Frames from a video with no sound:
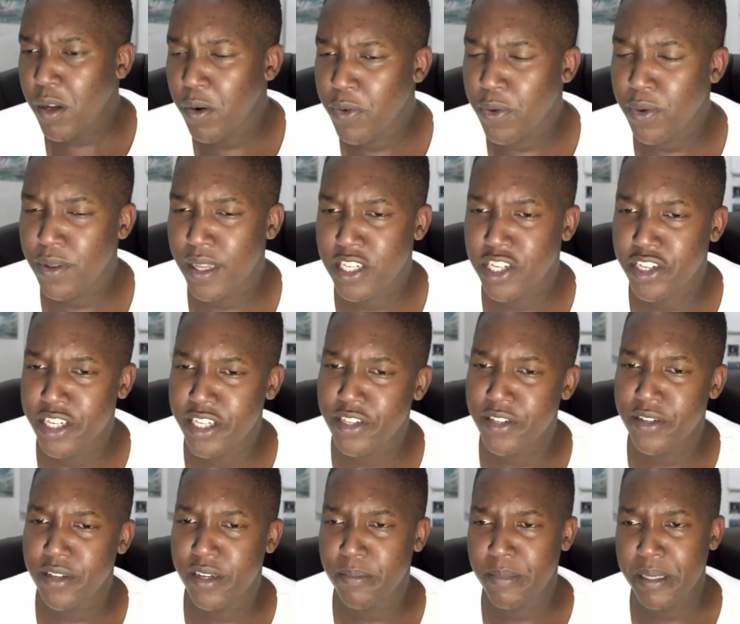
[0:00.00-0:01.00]
All that shit,
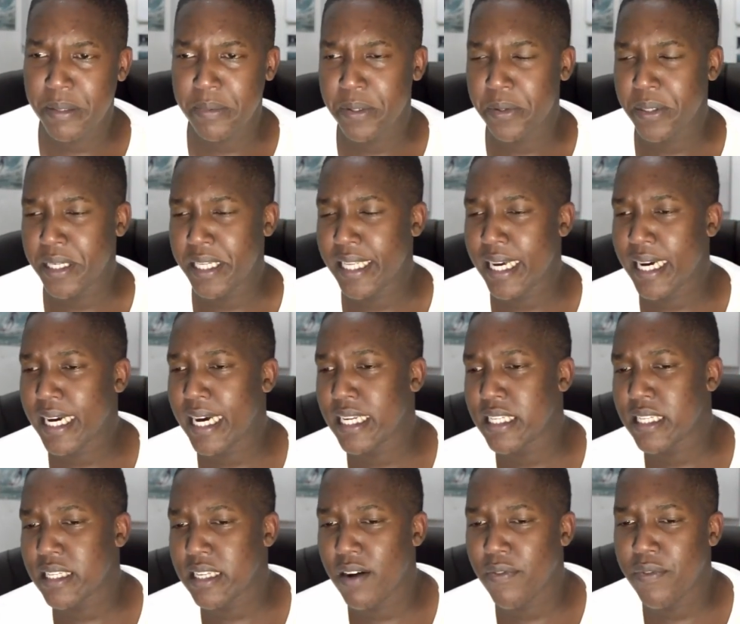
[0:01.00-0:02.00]
you know what I mean, we don't need that kind of
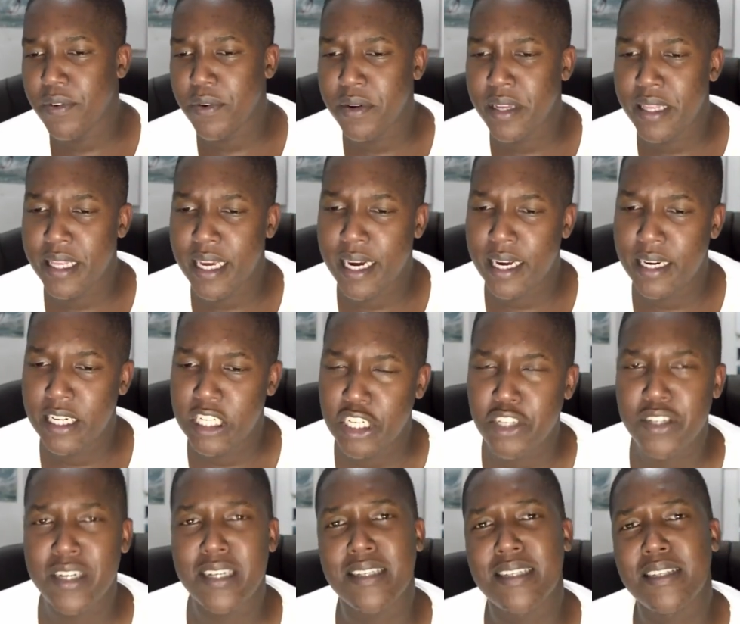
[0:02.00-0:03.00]
stuff, we don't need that kind of
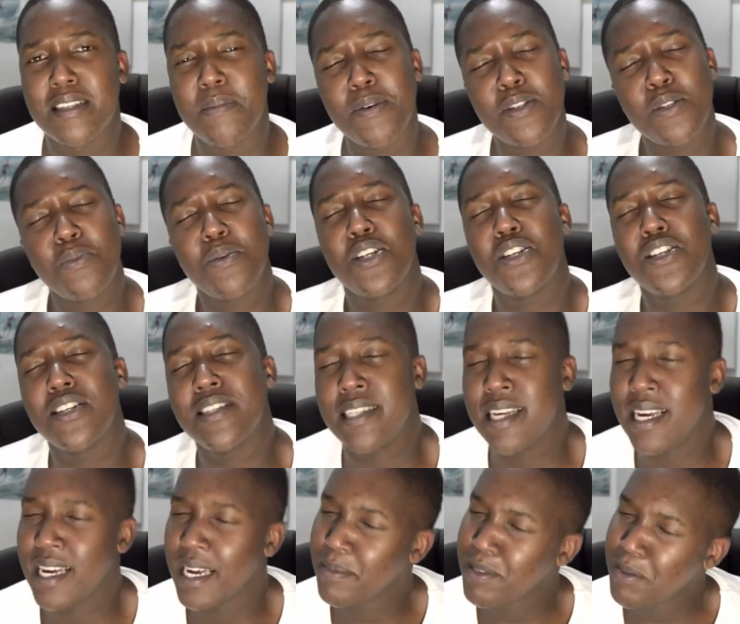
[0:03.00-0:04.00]
stress. It's supposed to be a good
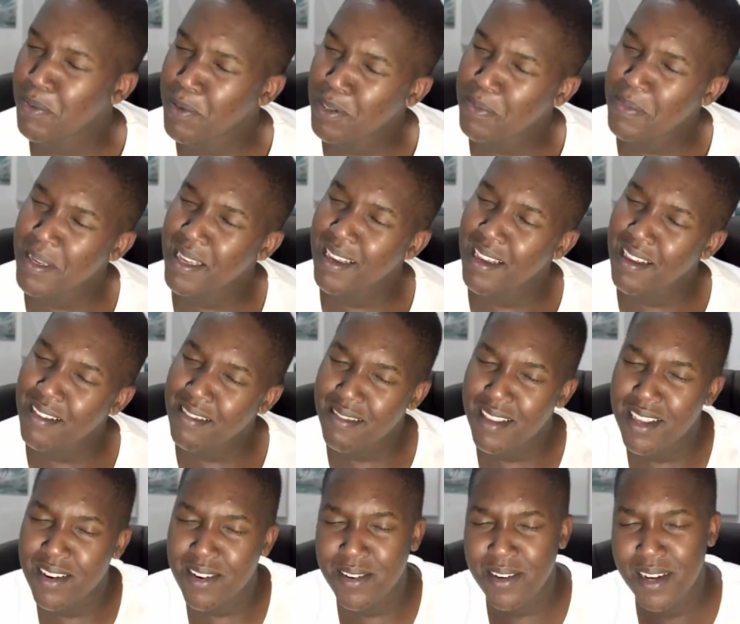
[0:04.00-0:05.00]
time, it's supposed to be a help,
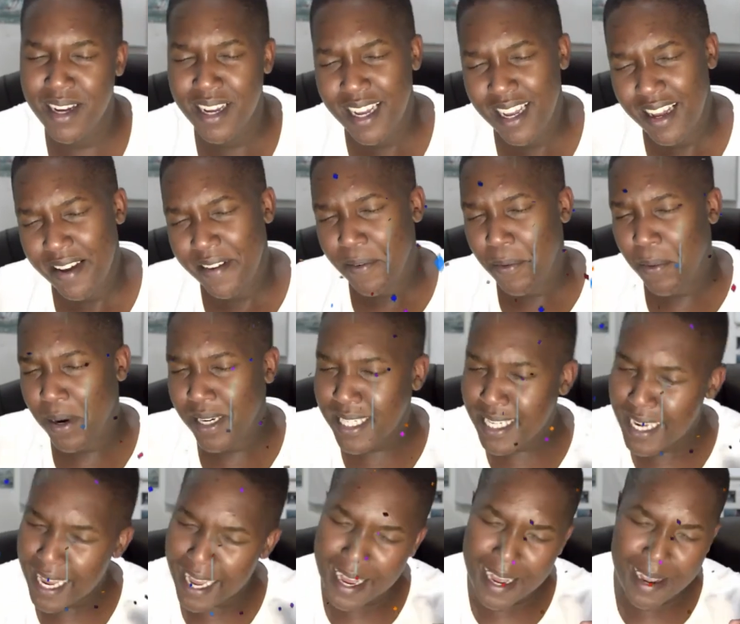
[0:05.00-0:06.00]
you know, one
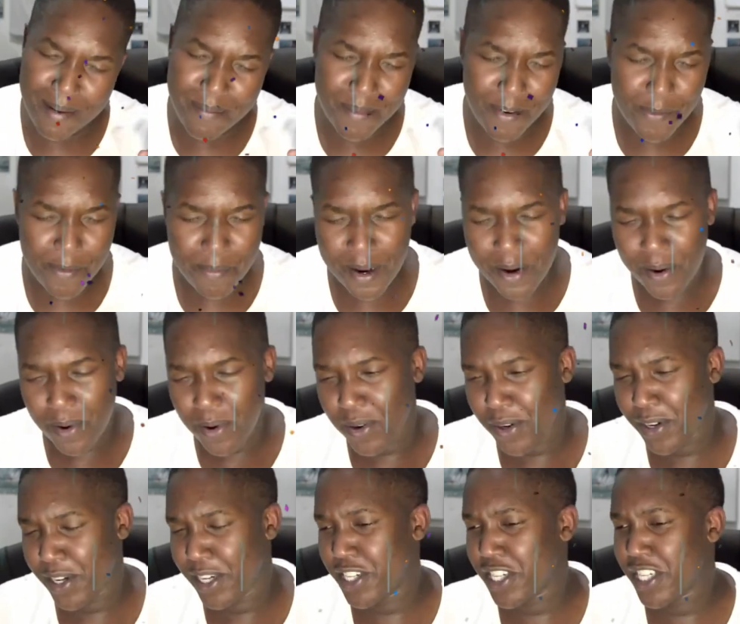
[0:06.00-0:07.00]
time everybody all
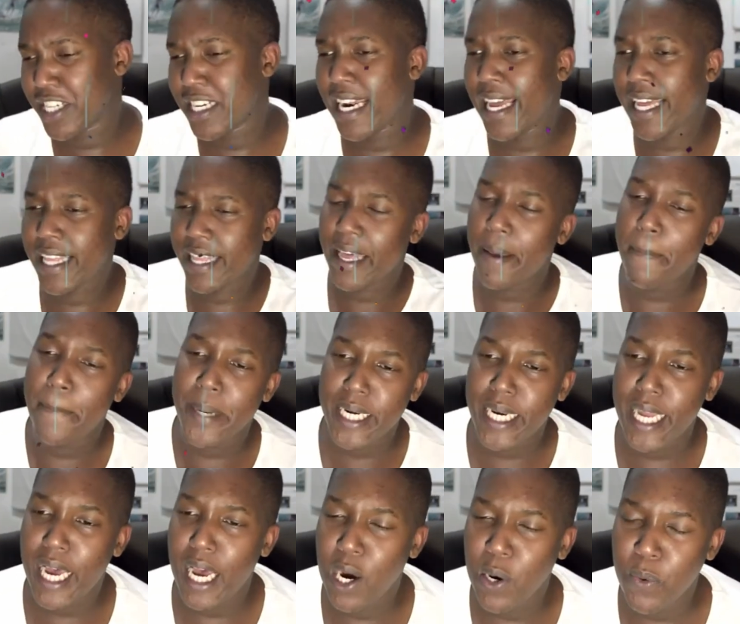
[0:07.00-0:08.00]
good and shit like that. But
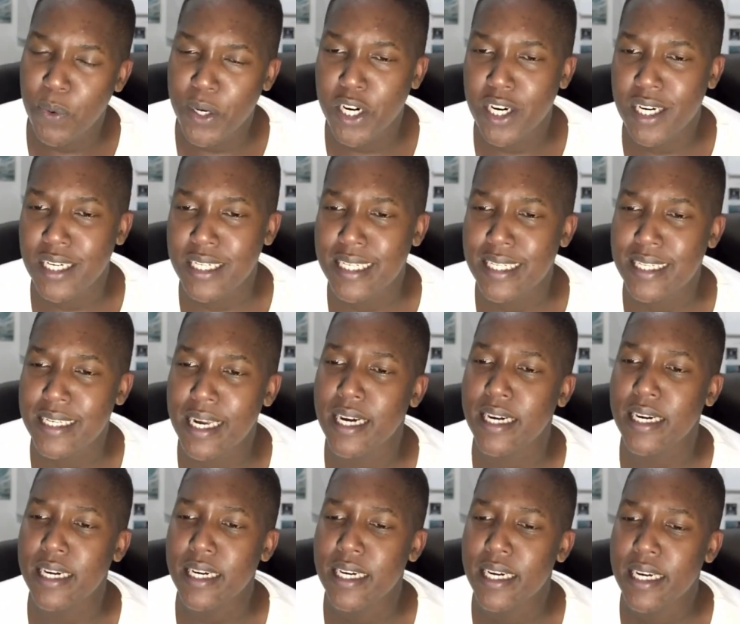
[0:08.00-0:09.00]
now we are
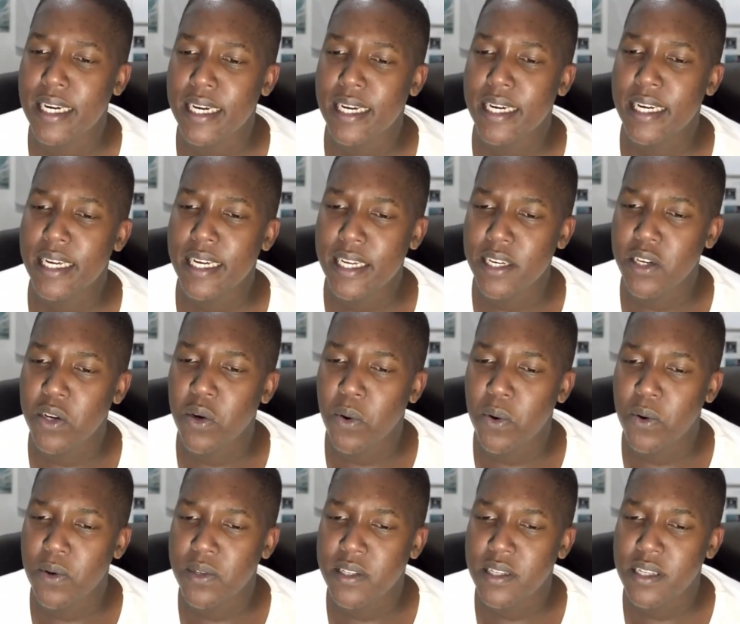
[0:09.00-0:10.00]
stuck
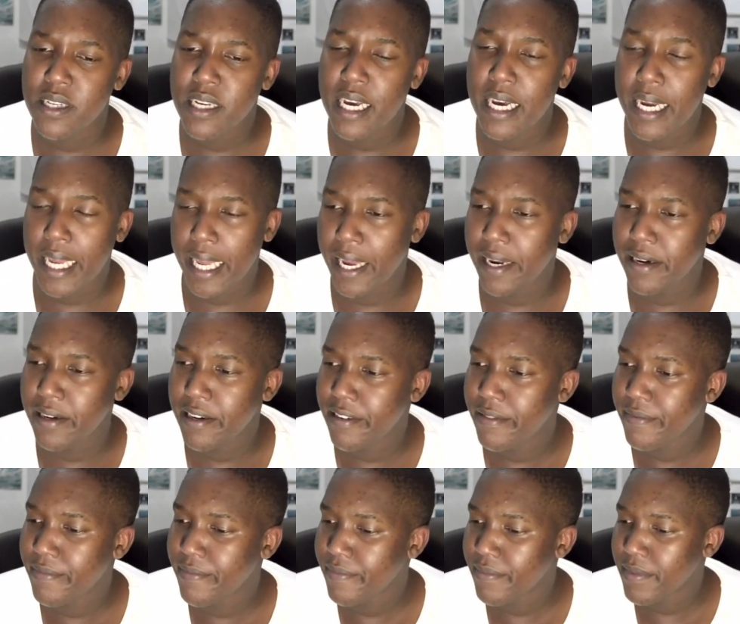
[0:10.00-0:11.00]
indoors again,
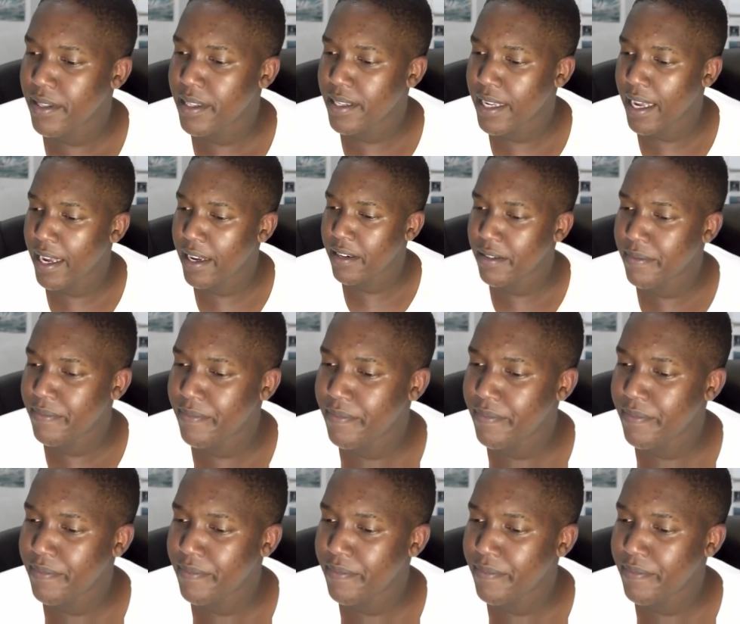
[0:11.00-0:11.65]
sad.